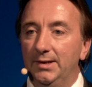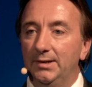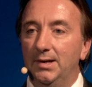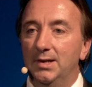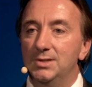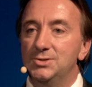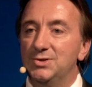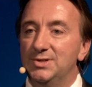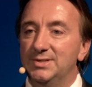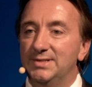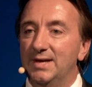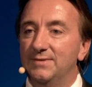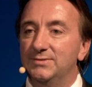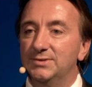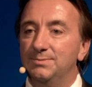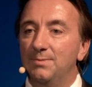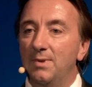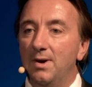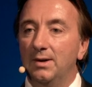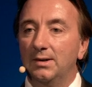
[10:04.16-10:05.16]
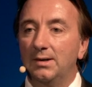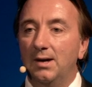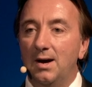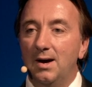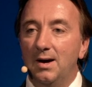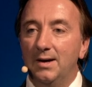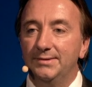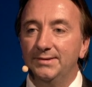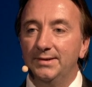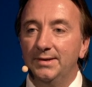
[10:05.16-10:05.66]
countries have smart
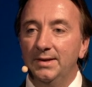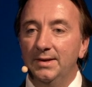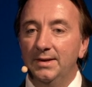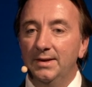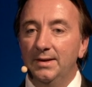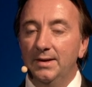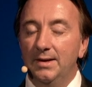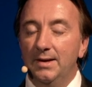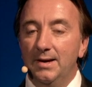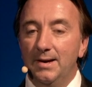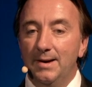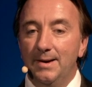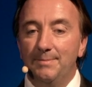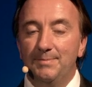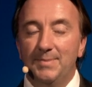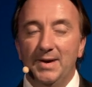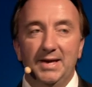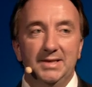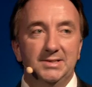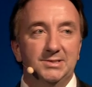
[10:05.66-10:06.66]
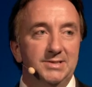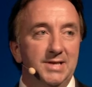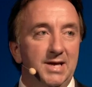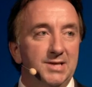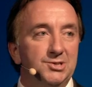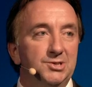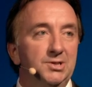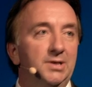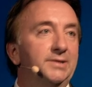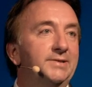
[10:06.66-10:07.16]
card-based
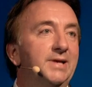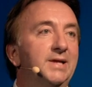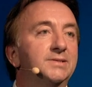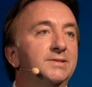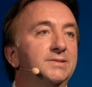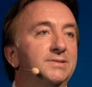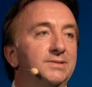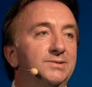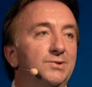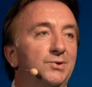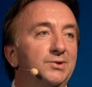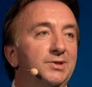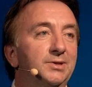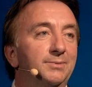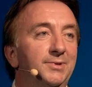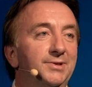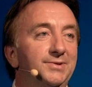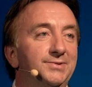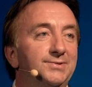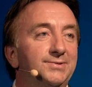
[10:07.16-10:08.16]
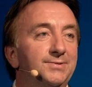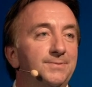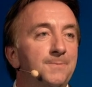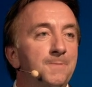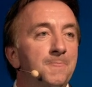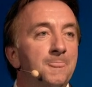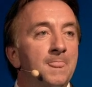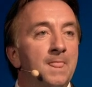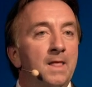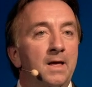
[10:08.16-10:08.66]
national identity documents.
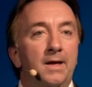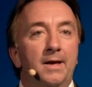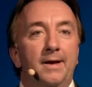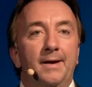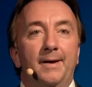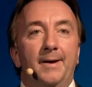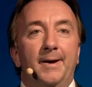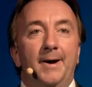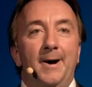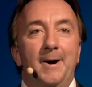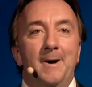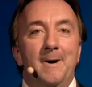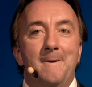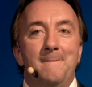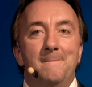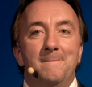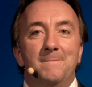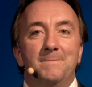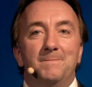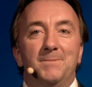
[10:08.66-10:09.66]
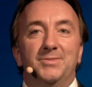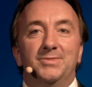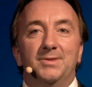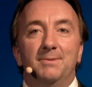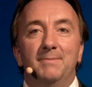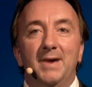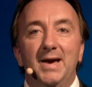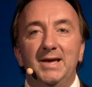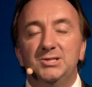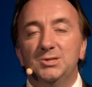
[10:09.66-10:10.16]
But the
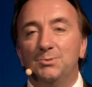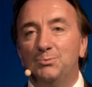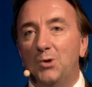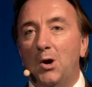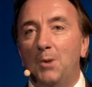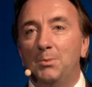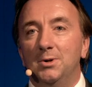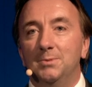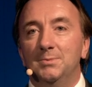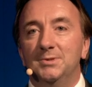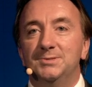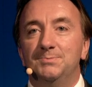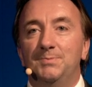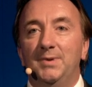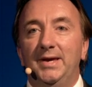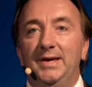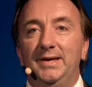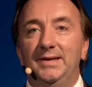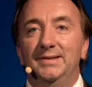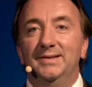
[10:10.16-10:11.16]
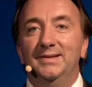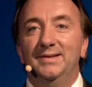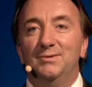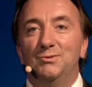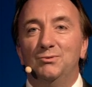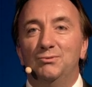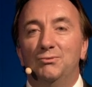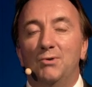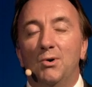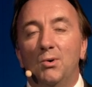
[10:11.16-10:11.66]
major problem has been
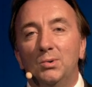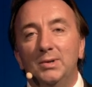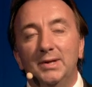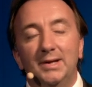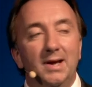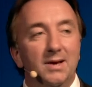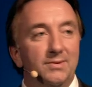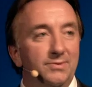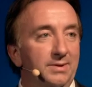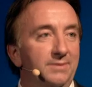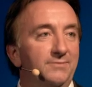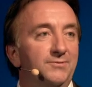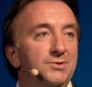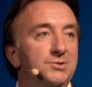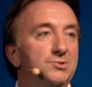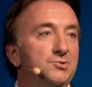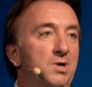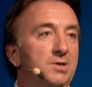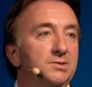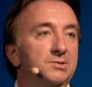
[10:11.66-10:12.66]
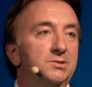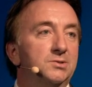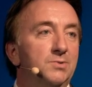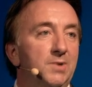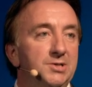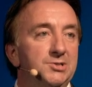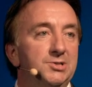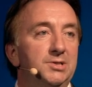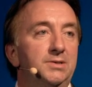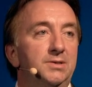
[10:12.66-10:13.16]
rolling out the infrastructure to
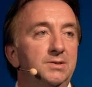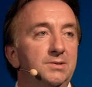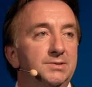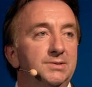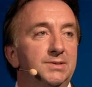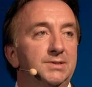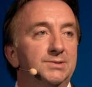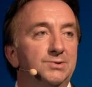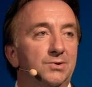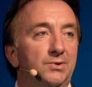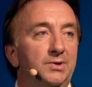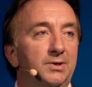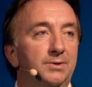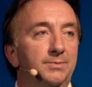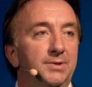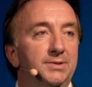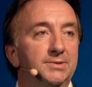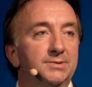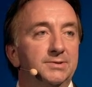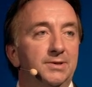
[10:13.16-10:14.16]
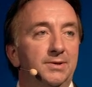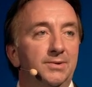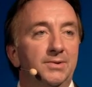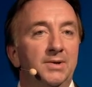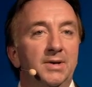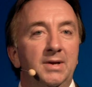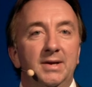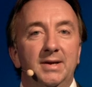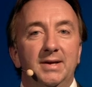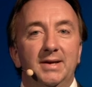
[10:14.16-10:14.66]
actually use these documents. So
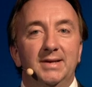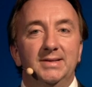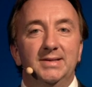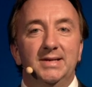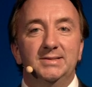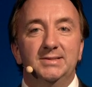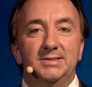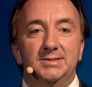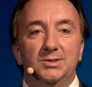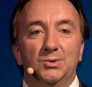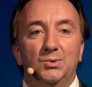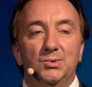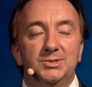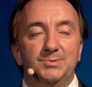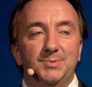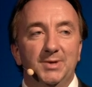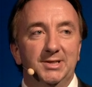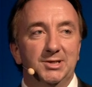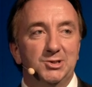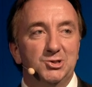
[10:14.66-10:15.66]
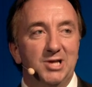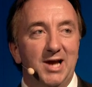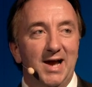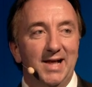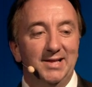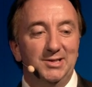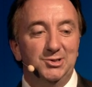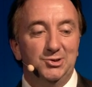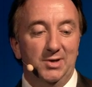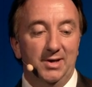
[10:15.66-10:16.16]
it's always been a
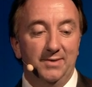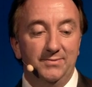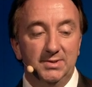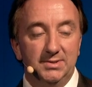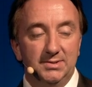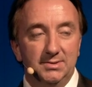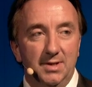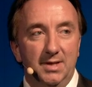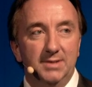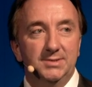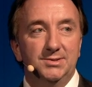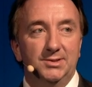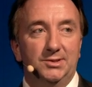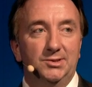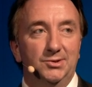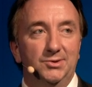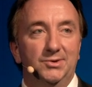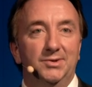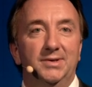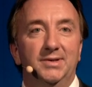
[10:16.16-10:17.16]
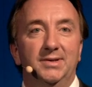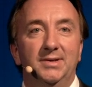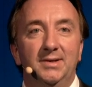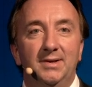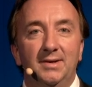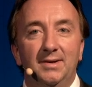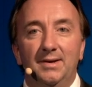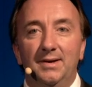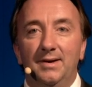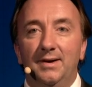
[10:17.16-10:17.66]
challenge. You have this nice, secure
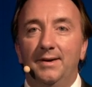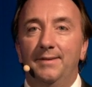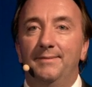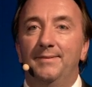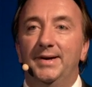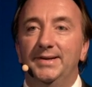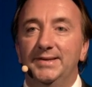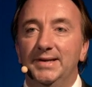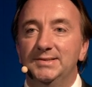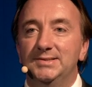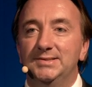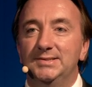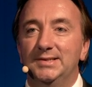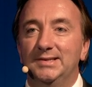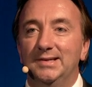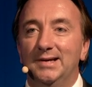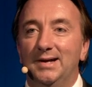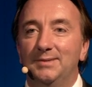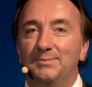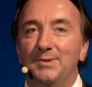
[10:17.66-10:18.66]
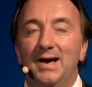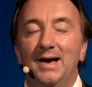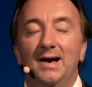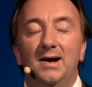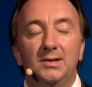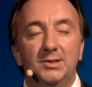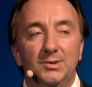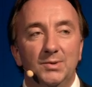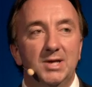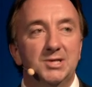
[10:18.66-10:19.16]
identity card, but
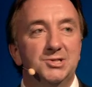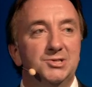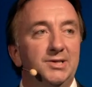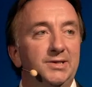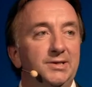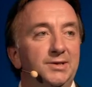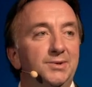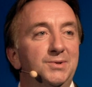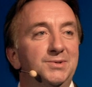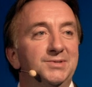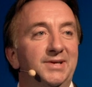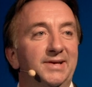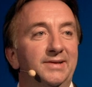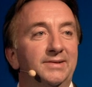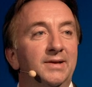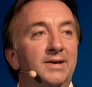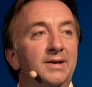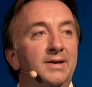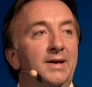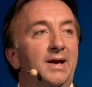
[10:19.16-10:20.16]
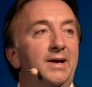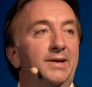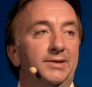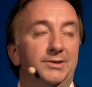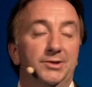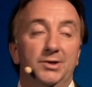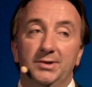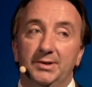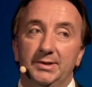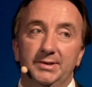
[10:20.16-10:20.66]
how do you actually use it? You're
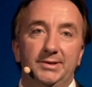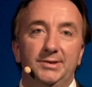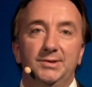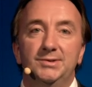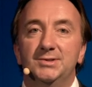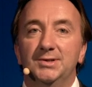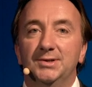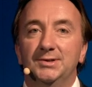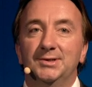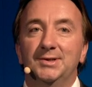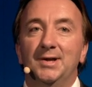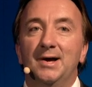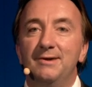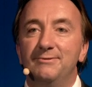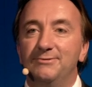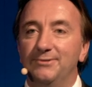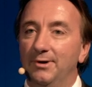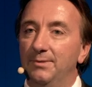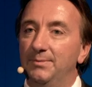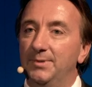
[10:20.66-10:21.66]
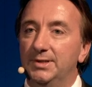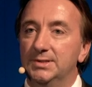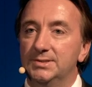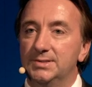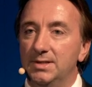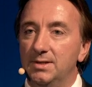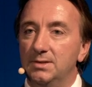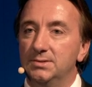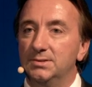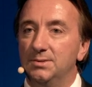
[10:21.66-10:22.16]
not going to use it on an iPhone because they
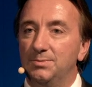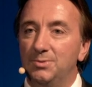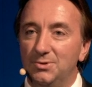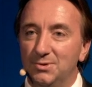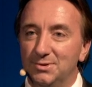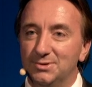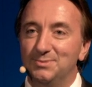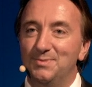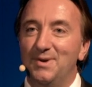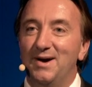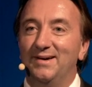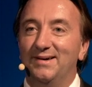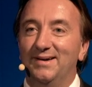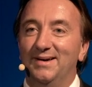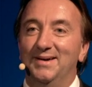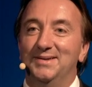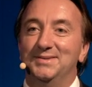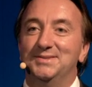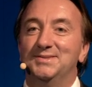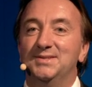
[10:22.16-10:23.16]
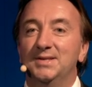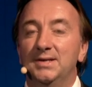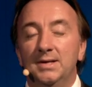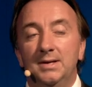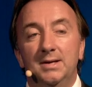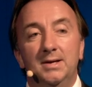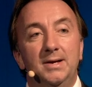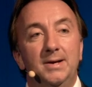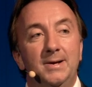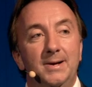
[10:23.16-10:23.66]
don't support smart cards.
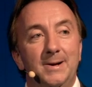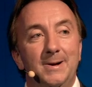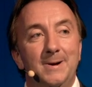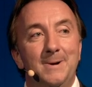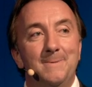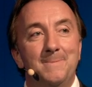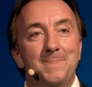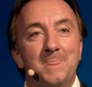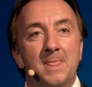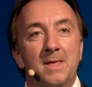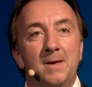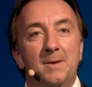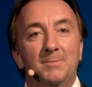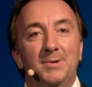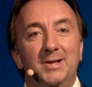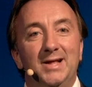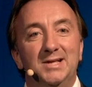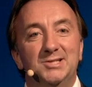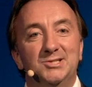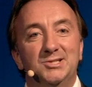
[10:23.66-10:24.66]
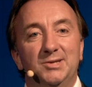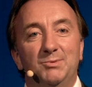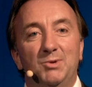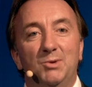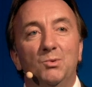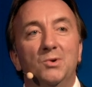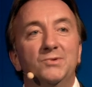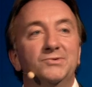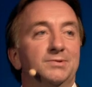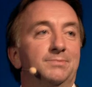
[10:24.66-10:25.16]
But actually, we
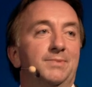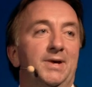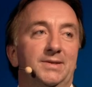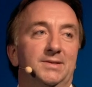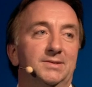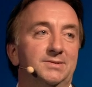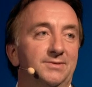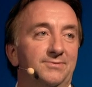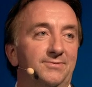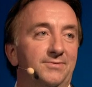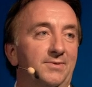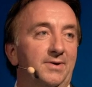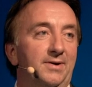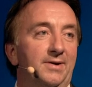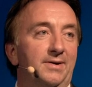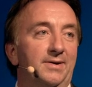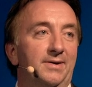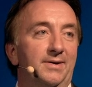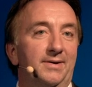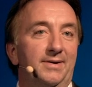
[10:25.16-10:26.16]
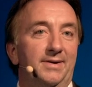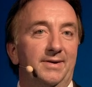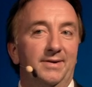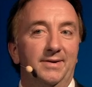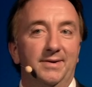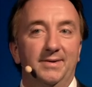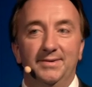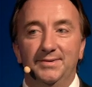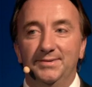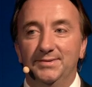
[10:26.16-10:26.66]
want to make
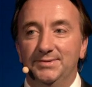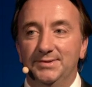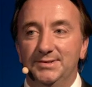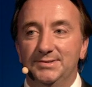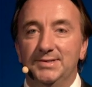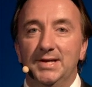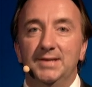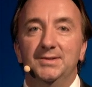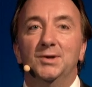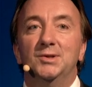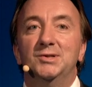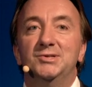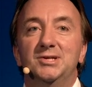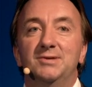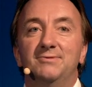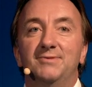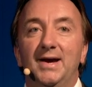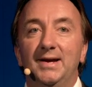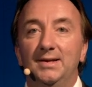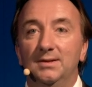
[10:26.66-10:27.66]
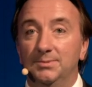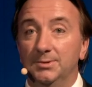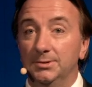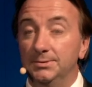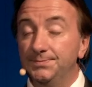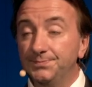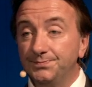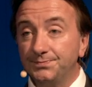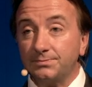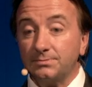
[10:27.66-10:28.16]
this technology available
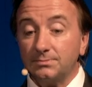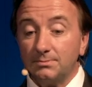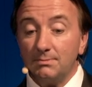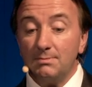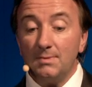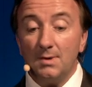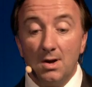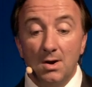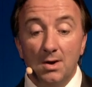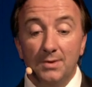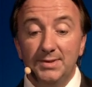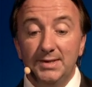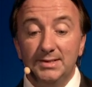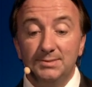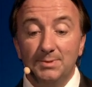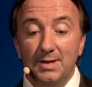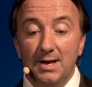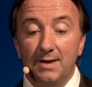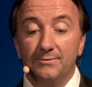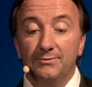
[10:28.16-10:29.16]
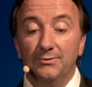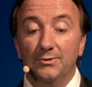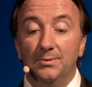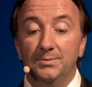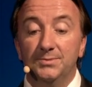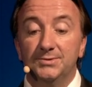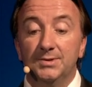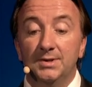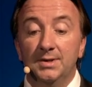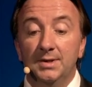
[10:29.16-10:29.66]
on these
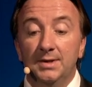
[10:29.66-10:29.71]
platforms.